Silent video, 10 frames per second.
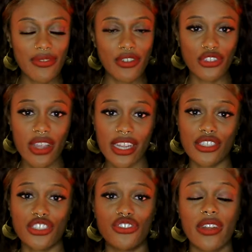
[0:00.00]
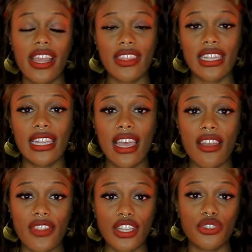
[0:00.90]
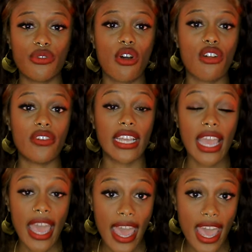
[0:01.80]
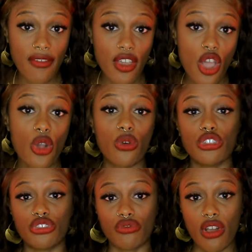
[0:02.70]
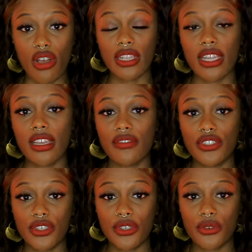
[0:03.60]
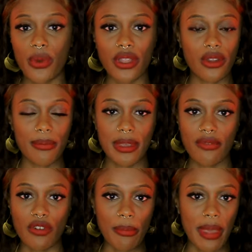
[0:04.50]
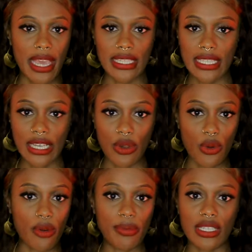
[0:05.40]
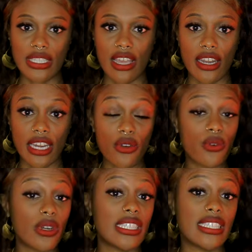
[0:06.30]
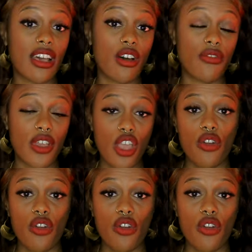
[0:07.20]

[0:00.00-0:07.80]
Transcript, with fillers: If you're trying to strengthen love that you already have or draw love to you, whether it be romantic or platonic or self.